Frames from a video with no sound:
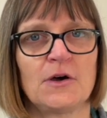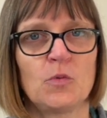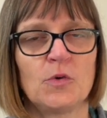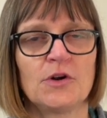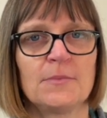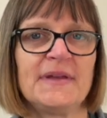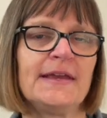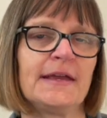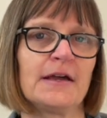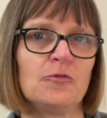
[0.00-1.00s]
a word
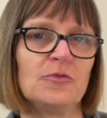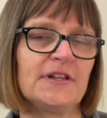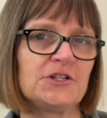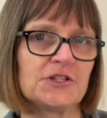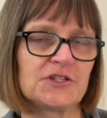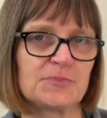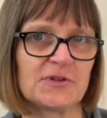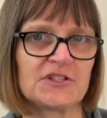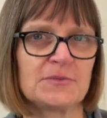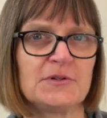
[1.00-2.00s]
meaning a religious
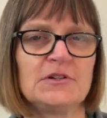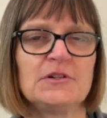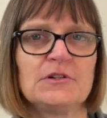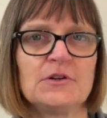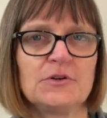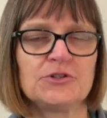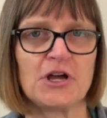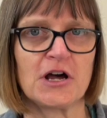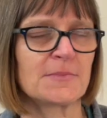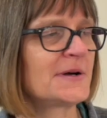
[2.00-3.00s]
principle or
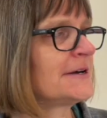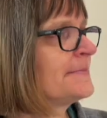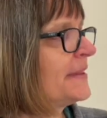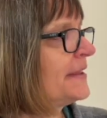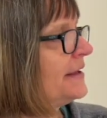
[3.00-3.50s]
dogma